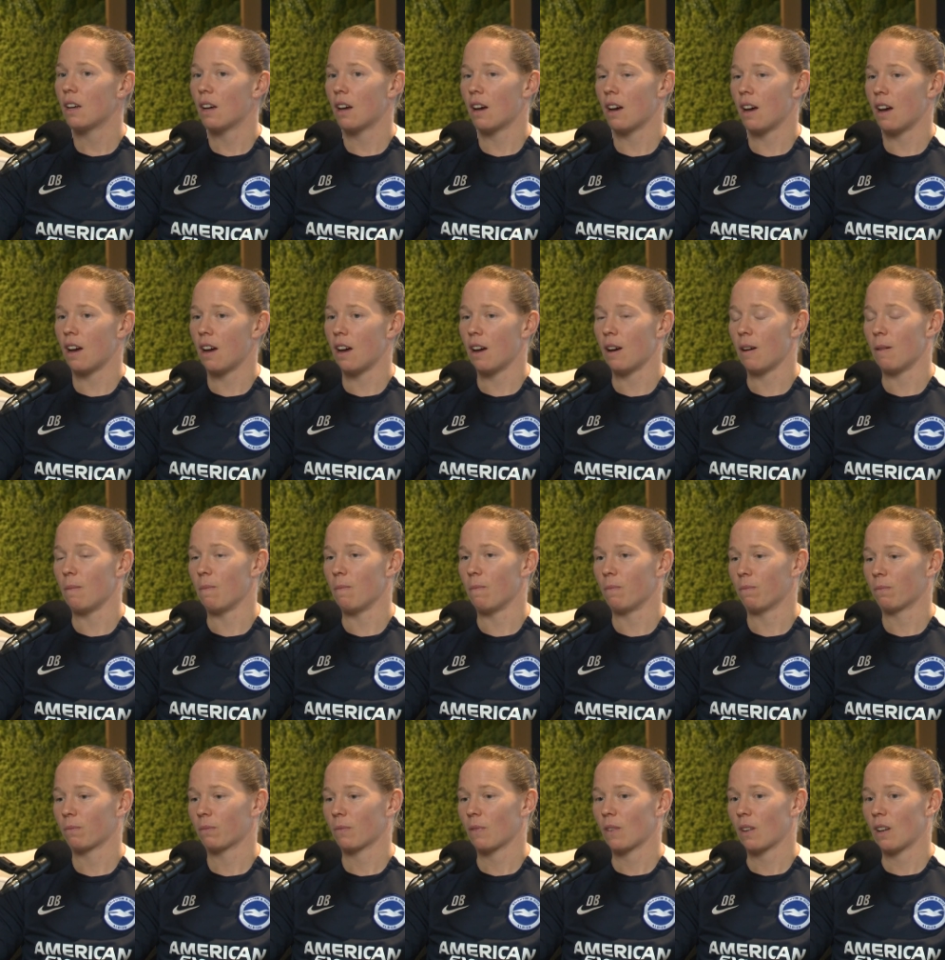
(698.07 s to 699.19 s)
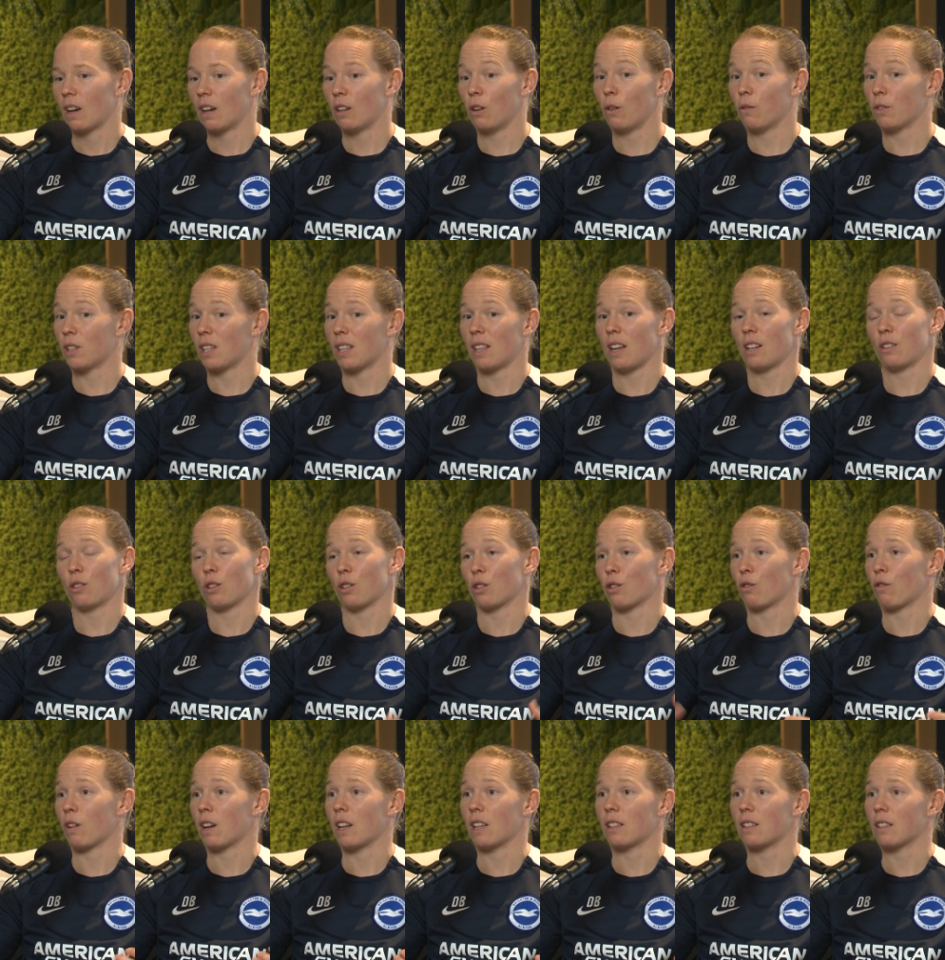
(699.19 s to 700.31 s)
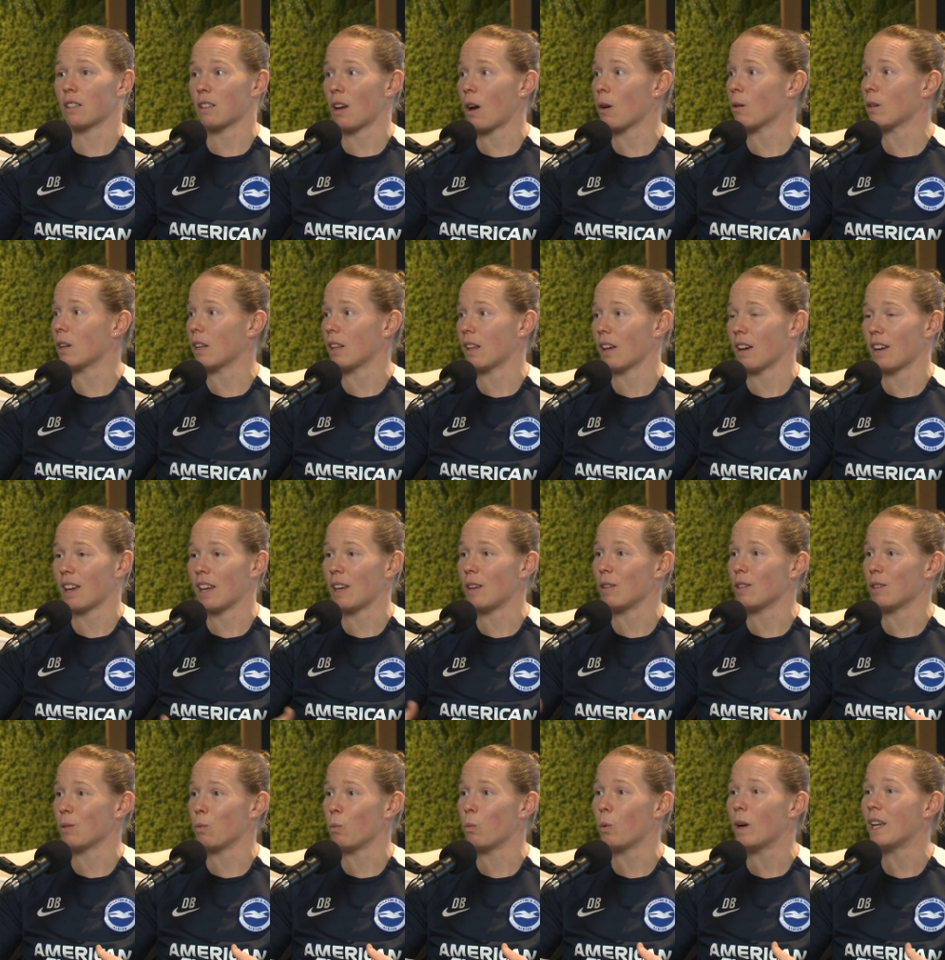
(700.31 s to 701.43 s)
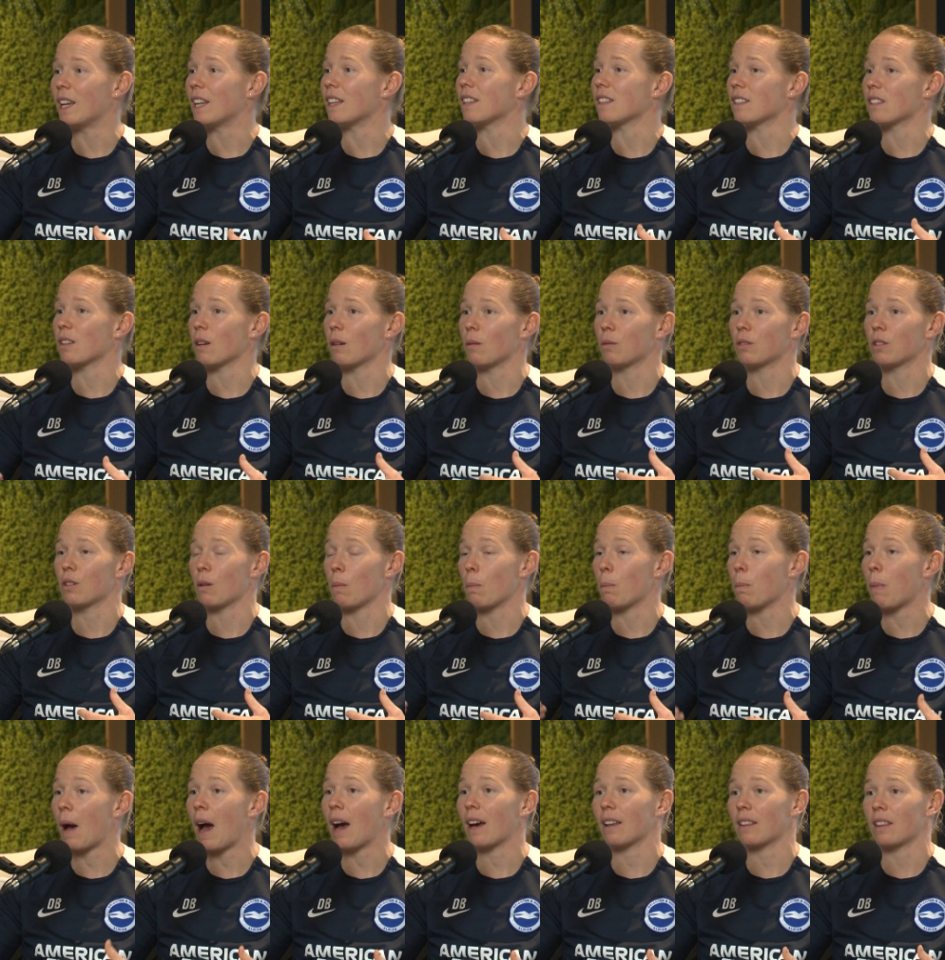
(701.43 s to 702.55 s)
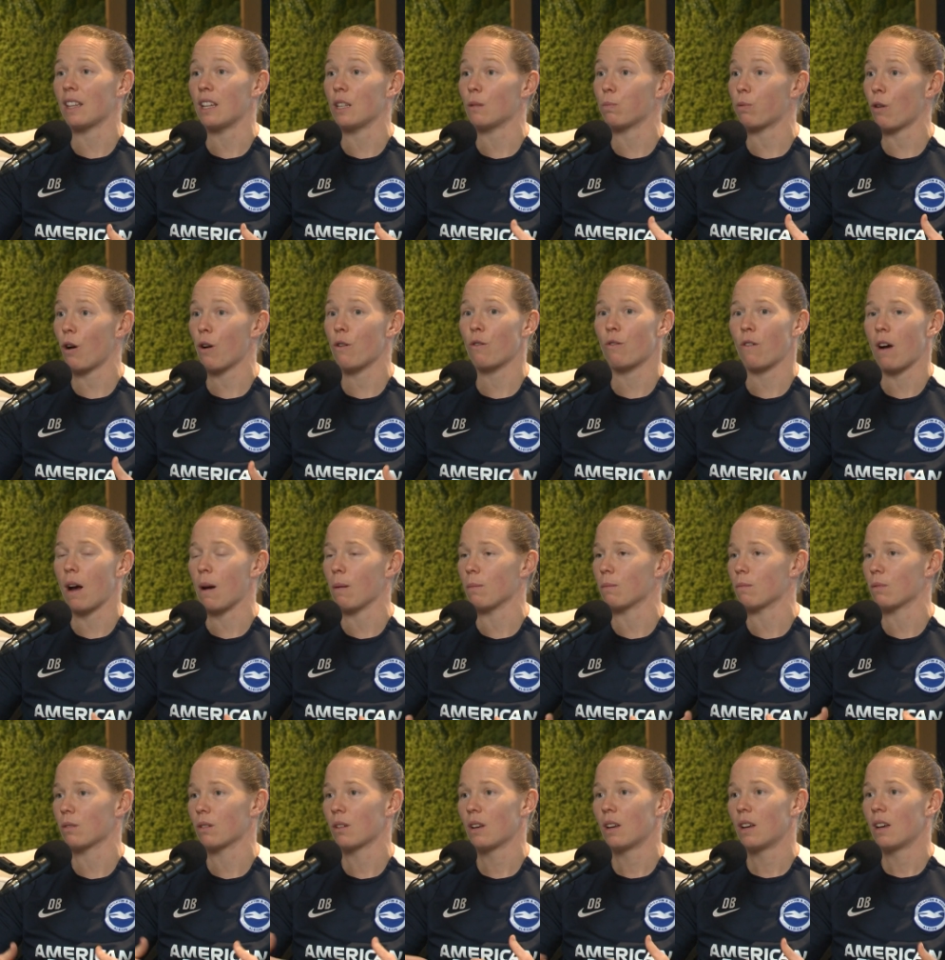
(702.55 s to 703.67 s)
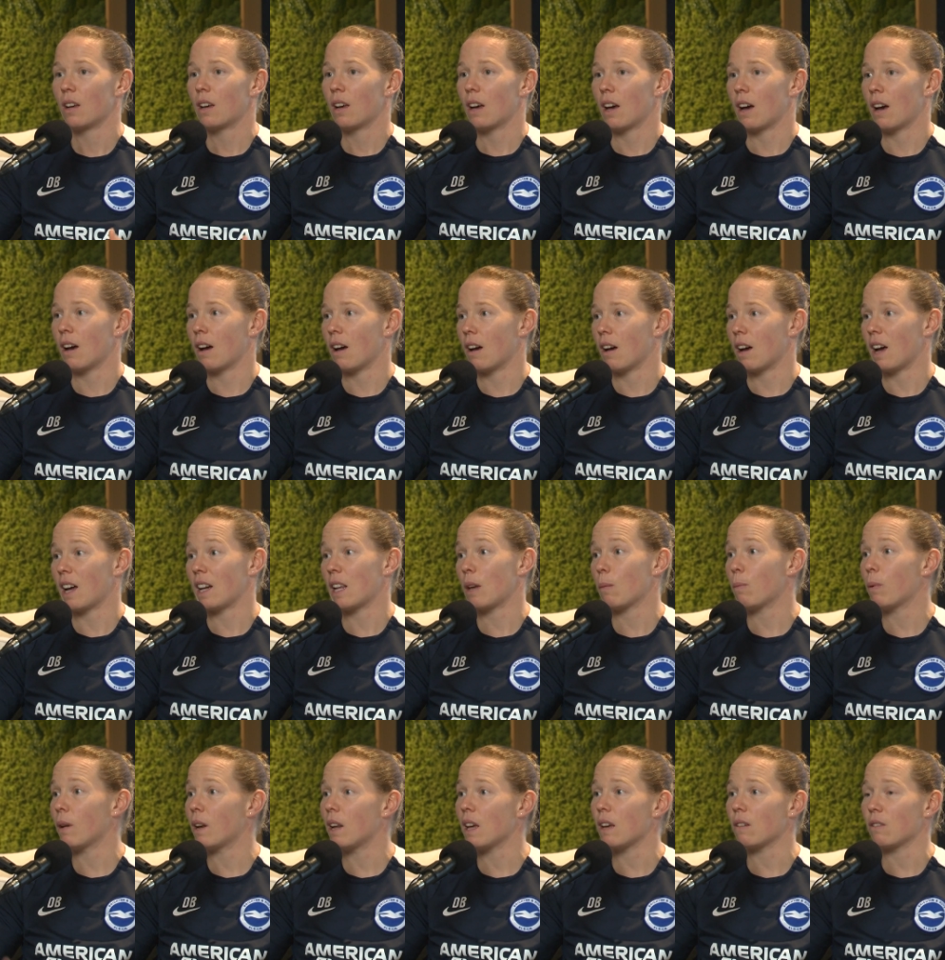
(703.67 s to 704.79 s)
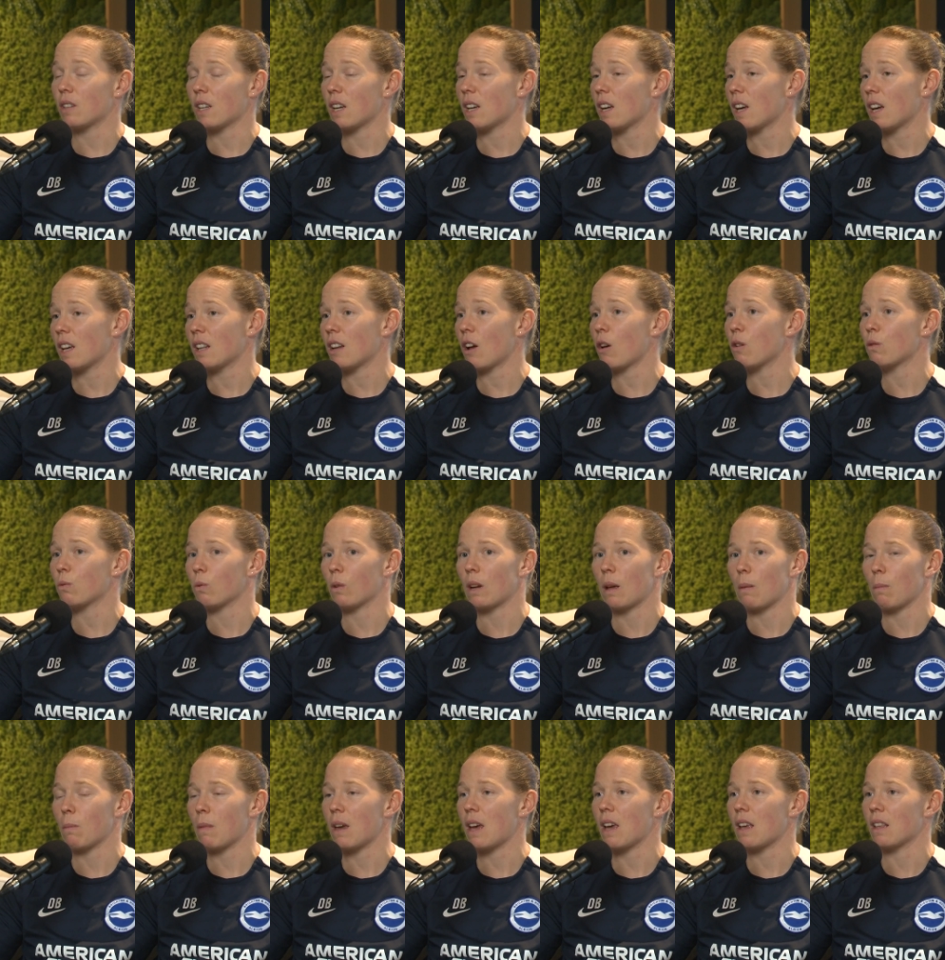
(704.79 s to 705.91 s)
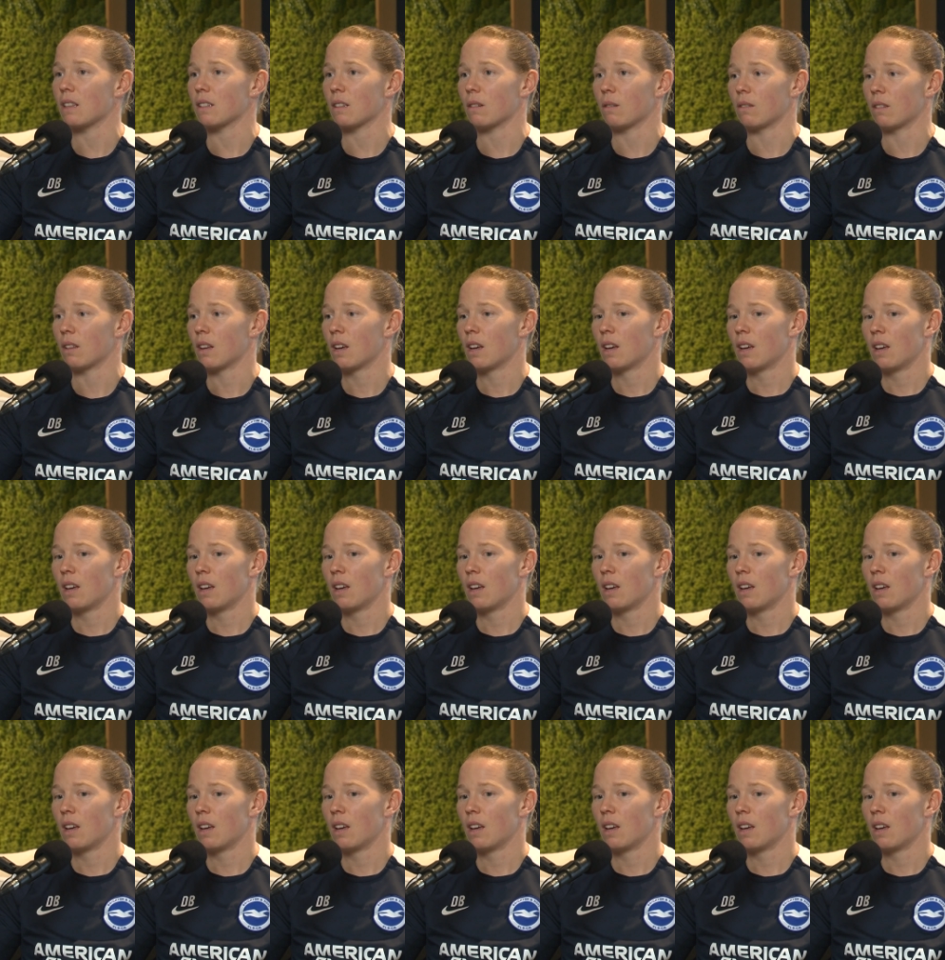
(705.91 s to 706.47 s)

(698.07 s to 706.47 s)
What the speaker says: And obviously that's just credit to Tony that he's willing to back these programs, and he believes he knows what it means and